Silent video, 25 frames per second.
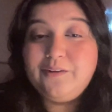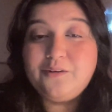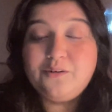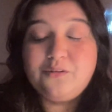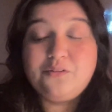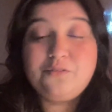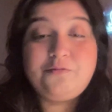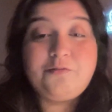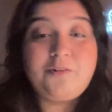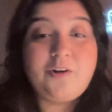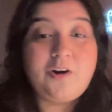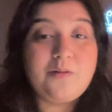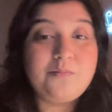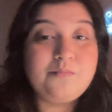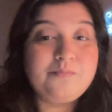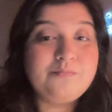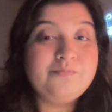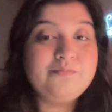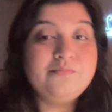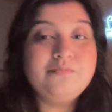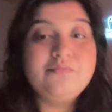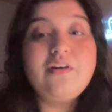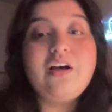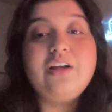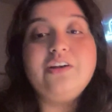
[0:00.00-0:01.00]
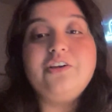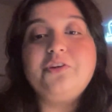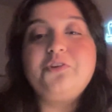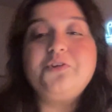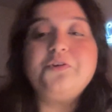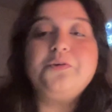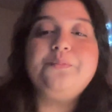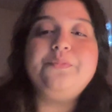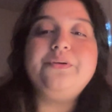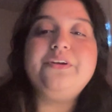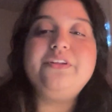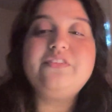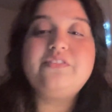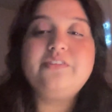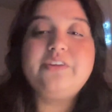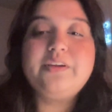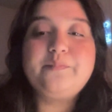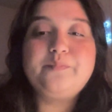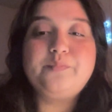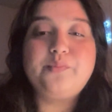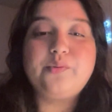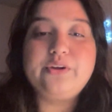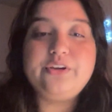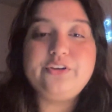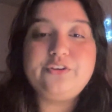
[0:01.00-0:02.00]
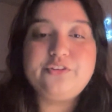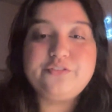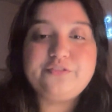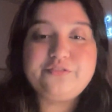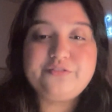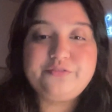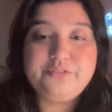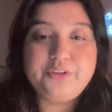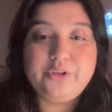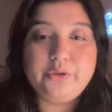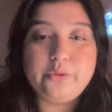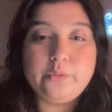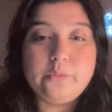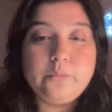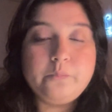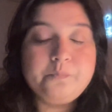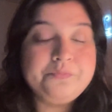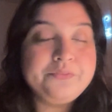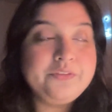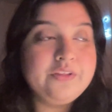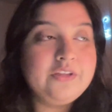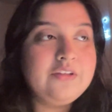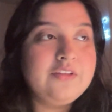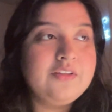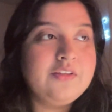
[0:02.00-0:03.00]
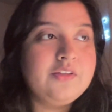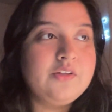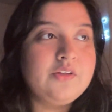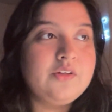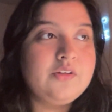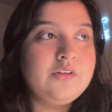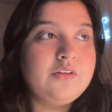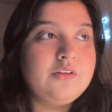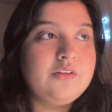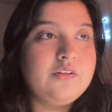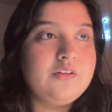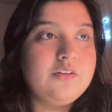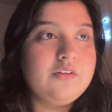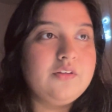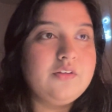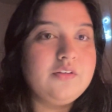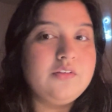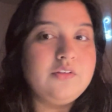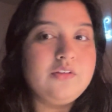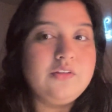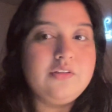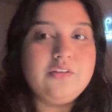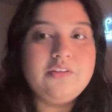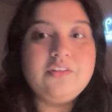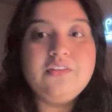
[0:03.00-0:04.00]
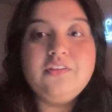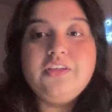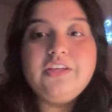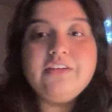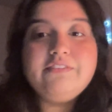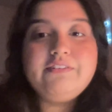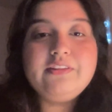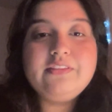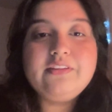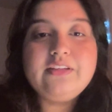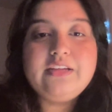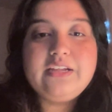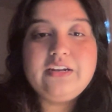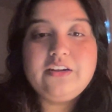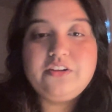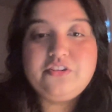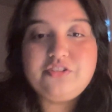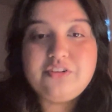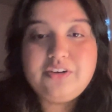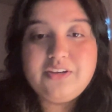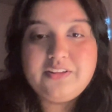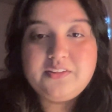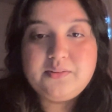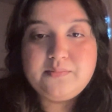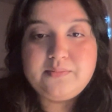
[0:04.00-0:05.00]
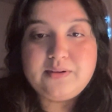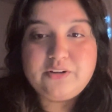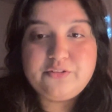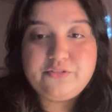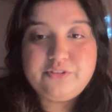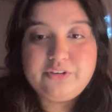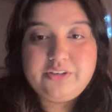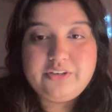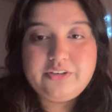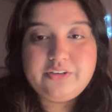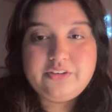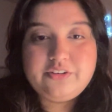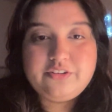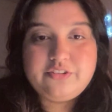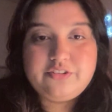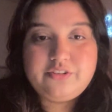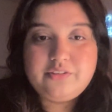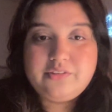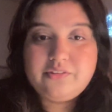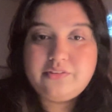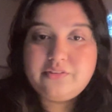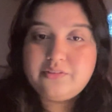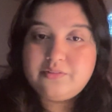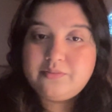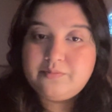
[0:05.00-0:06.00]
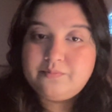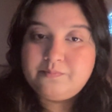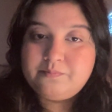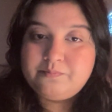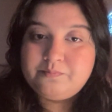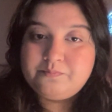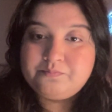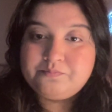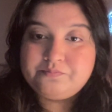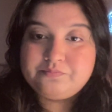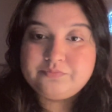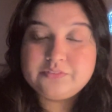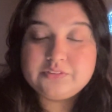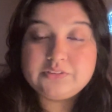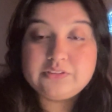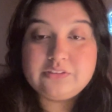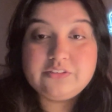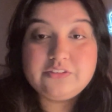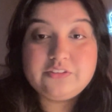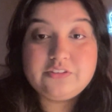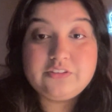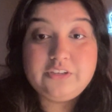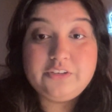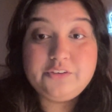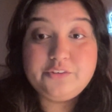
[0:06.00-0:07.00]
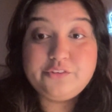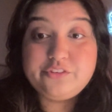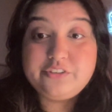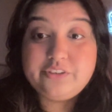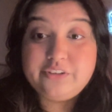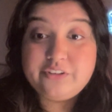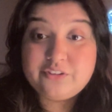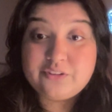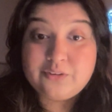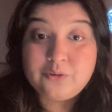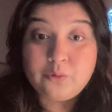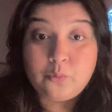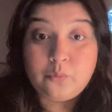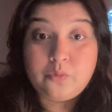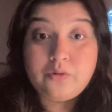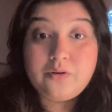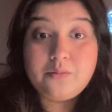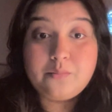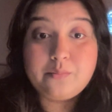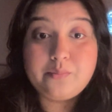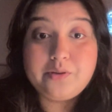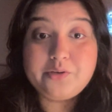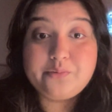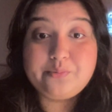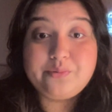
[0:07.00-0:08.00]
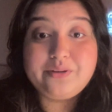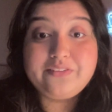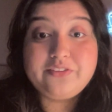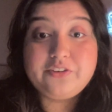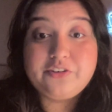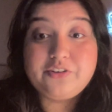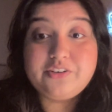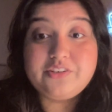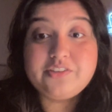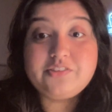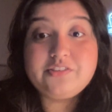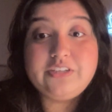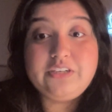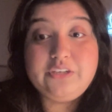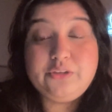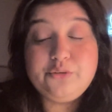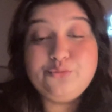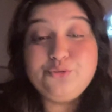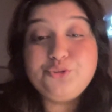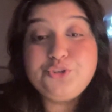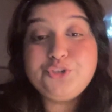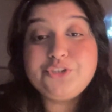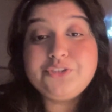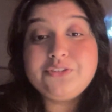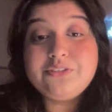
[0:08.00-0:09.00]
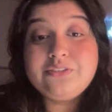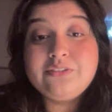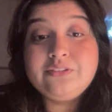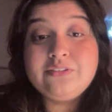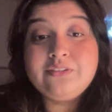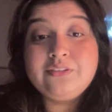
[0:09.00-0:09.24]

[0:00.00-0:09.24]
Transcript: from a deterministic point of view, given the initial and the boundary conditions, the solution is known, but whether a solution